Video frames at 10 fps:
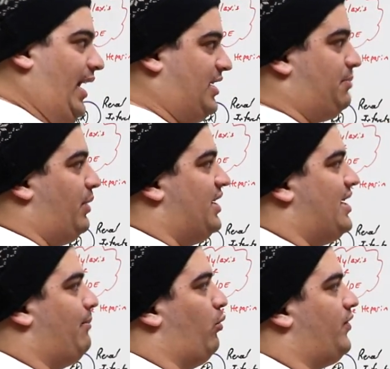because it's pretty
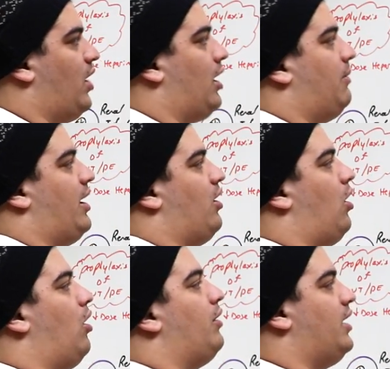simple. We've talked about in
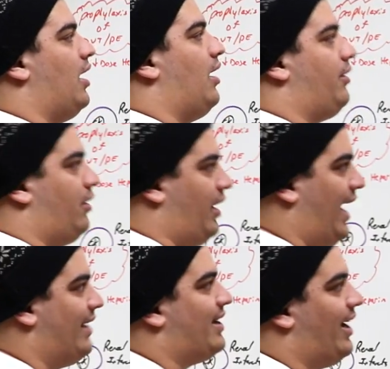all the other
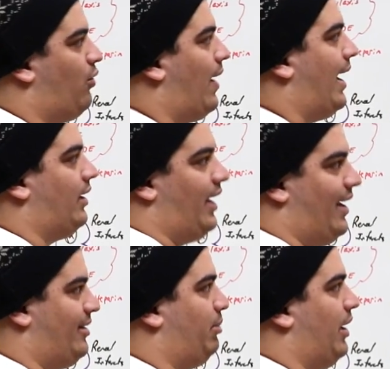anticoagulant,
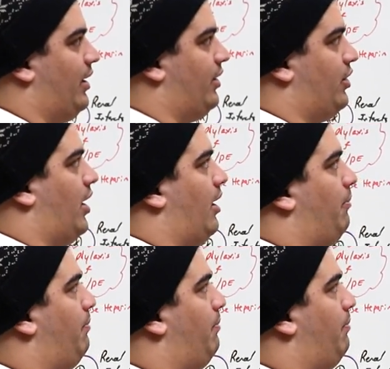antiplatelet uh,